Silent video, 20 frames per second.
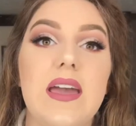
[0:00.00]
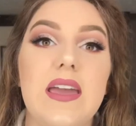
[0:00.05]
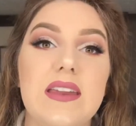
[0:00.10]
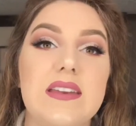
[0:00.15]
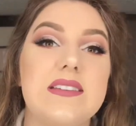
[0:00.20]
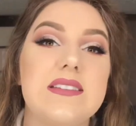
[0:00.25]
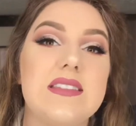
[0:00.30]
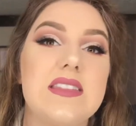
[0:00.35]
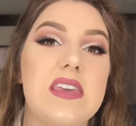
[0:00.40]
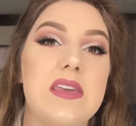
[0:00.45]

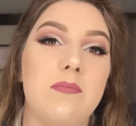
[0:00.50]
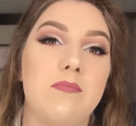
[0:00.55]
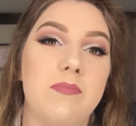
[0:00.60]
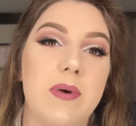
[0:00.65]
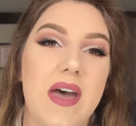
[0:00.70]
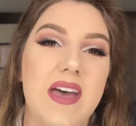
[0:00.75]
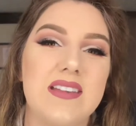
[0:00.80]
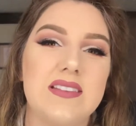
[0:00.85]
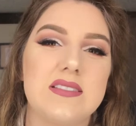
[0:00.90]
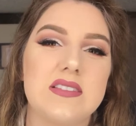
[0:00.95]
It's the
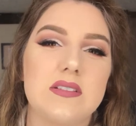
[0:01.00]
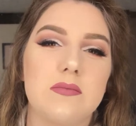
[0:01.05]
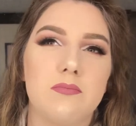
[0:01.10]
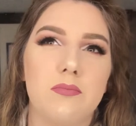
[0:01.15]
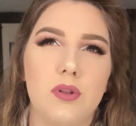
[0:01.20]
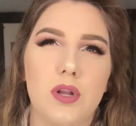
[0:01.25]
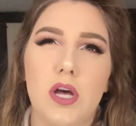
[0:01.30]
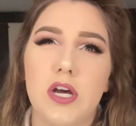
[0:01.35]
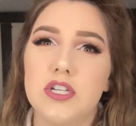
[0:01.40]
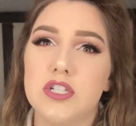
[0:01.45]
best
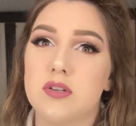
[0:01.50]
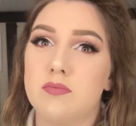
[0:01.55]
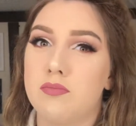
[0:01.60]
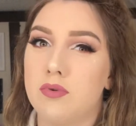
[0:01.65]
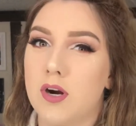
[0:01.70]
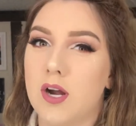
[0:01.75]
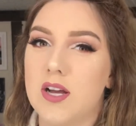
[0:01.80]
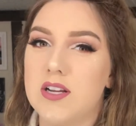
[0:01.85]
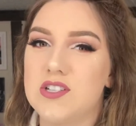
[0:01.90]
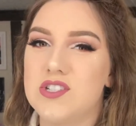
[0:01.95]
blush
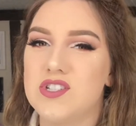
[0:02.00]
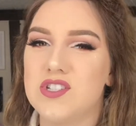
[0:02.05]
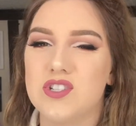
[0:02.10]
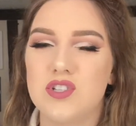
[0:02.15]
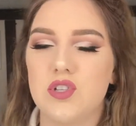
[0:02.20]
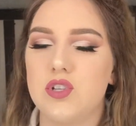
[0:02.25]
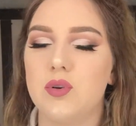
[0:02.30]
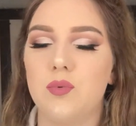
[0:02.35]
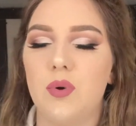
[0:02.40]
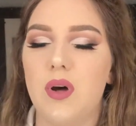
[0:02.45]
brush
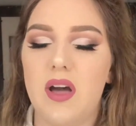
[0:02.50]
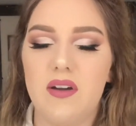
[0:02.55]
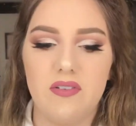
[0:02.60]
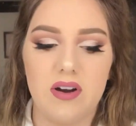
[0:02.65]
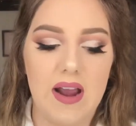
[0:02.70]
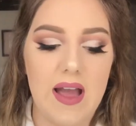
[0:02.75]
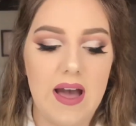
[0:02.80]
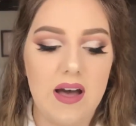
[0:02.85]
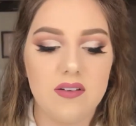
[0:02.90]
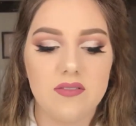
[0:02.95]
you will
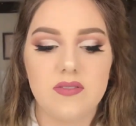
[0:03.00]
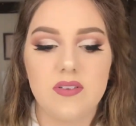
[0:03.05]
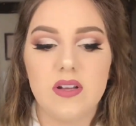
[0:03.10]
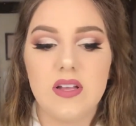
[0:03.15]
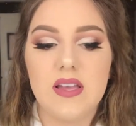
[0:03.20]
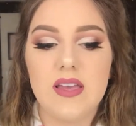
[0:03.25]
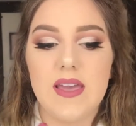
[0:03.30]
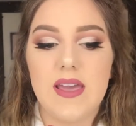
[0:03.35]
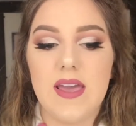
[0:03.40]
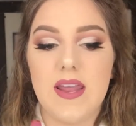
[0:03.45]
ever have.
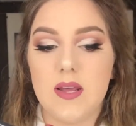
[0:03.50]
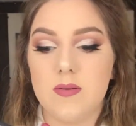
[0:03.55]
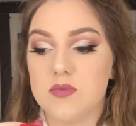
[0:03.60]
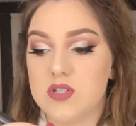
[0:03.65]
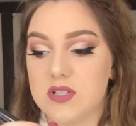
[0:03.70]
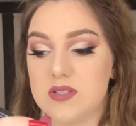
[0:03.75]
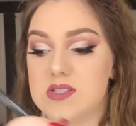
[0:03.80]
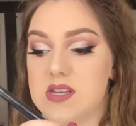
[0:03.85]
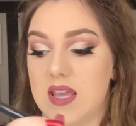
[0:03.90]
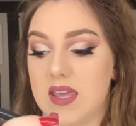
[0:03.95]
And I'm
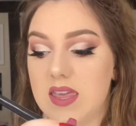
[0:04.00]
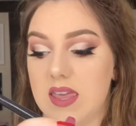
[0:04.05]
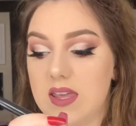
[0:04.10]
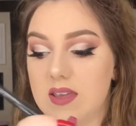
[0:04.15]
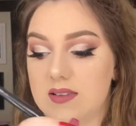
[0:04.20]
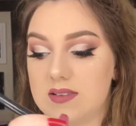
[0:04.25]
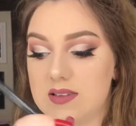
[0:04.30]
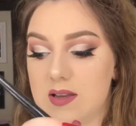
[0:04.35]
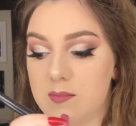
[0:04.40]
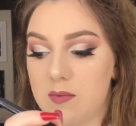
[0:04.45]
just
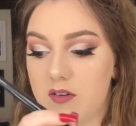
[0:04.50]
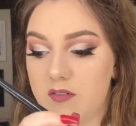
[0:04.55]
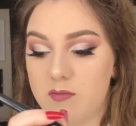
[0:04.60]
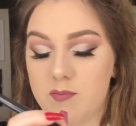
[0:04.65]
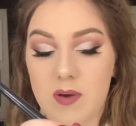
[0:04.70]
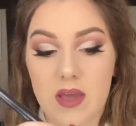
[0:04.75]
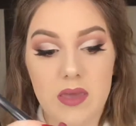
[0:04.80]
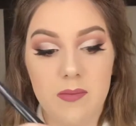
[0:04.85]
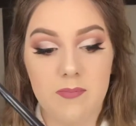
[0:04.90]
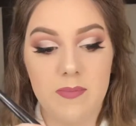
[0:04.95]
taking some of
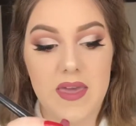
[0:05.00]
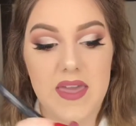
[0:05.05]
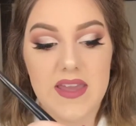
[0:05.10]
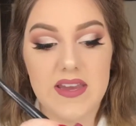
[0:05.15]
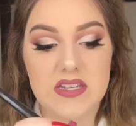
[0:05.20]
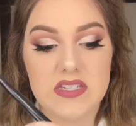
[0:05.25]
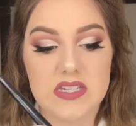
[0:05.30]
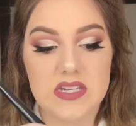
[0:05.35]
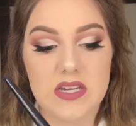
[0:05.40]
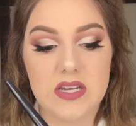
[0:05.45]
my
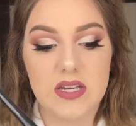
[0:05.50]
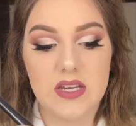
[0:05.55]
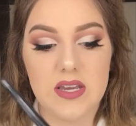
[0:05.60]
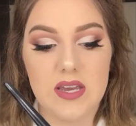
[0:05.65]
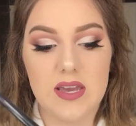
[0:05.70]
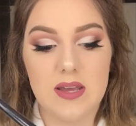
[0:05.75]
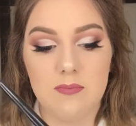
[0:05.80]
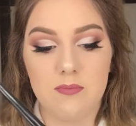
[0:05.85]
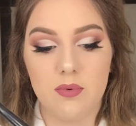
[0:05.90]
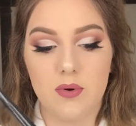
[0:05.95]
Baked
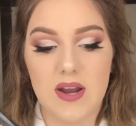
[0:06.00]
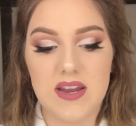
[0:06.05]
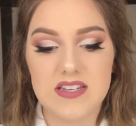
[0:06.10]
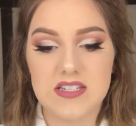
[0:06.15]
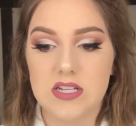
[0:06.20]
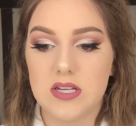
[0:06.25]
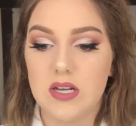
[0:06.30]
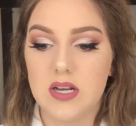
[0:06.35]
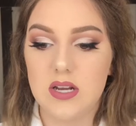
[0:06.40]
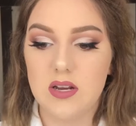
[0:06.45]
and
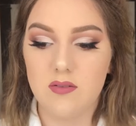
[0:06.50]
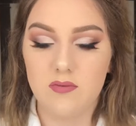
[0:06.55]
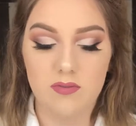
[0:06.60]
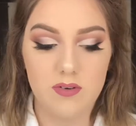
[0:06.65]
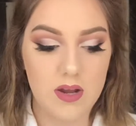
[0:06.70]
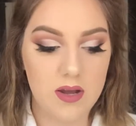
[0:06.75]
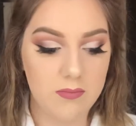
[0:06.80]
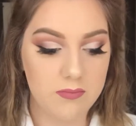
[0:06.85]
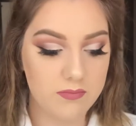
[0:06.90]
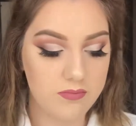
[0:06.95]
Brighten
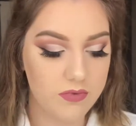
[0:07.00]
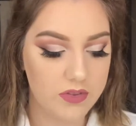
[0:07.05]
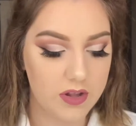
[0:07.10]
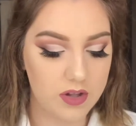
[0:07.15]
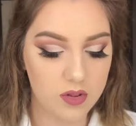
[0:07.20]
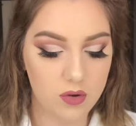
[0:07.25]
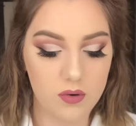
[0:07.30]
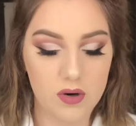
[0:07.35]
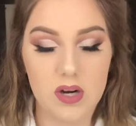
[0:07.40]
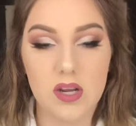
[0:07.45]
from the
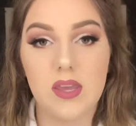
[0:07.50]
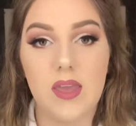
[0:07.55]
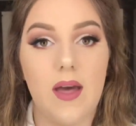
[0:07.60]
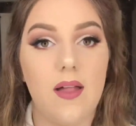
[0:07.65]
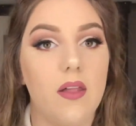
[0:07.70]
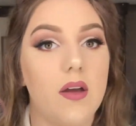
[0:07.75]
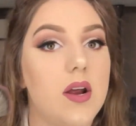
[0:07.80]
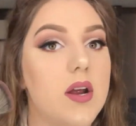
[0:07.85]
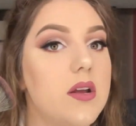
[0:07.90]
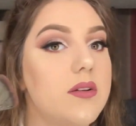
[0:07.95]
Laura
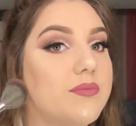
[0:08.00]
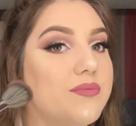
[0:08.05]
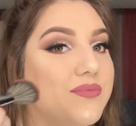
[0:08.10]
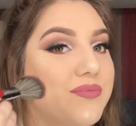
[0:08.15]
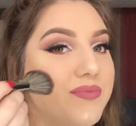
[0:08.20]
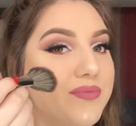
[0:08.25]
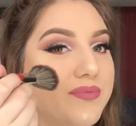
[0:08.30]
Geller,